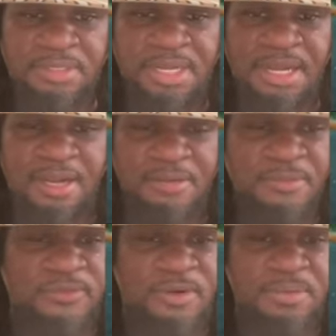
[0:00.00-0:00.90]
Alright,
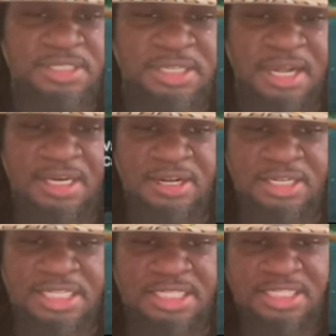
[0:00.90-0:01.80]
before we start, now
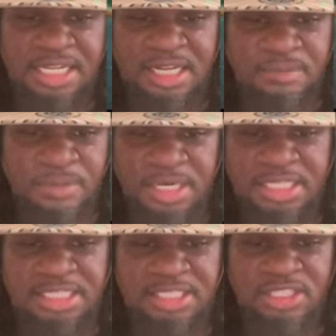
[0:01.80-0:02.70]
this is the second part.
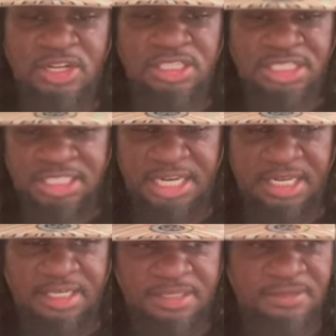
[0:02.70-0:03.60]
This is Dunce
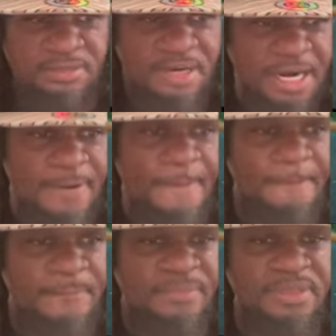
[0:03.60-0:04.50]
Cheque, right?
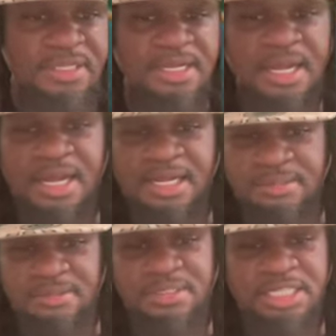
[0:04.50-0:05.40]
And
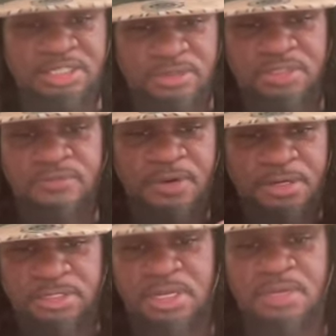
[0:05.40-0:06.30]
this was the
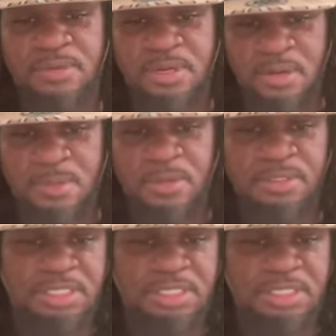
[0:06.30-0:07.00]
first song we come on.